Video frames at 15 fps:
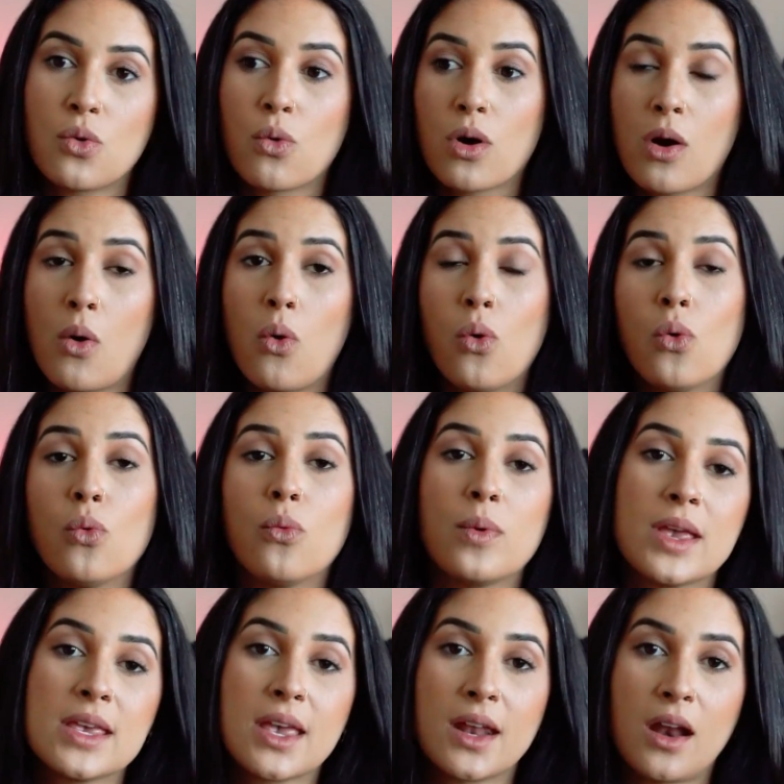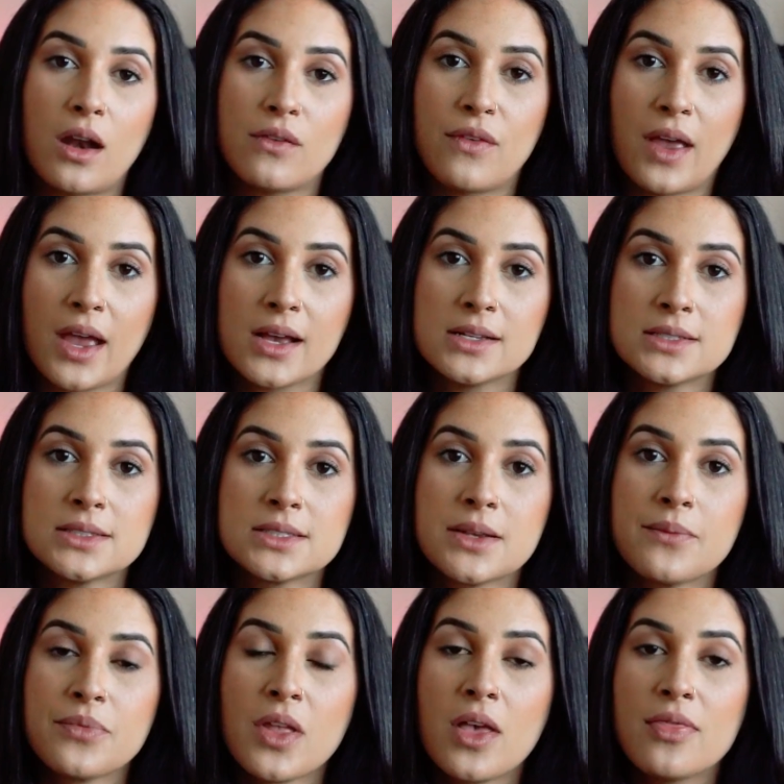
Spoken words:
or a whole week in advance,